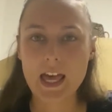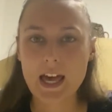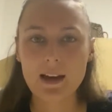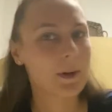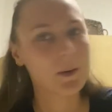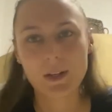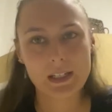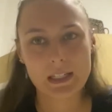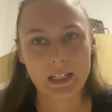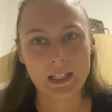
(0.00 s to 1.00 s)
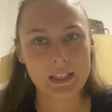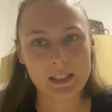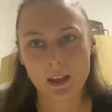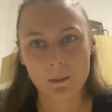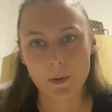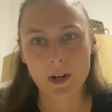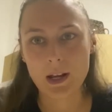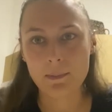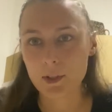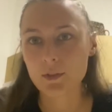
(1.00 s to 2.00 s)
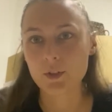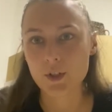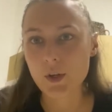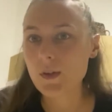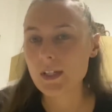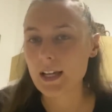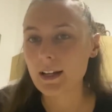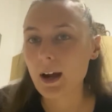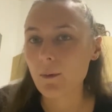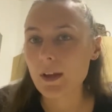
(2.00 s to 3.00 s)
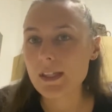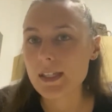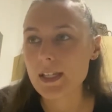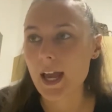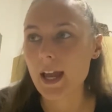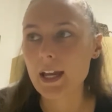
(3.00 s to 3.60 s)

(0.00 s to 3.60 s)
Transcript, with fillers: I'm like, wait a second, this can't be right. I booked for Tuesday, not Wednesday.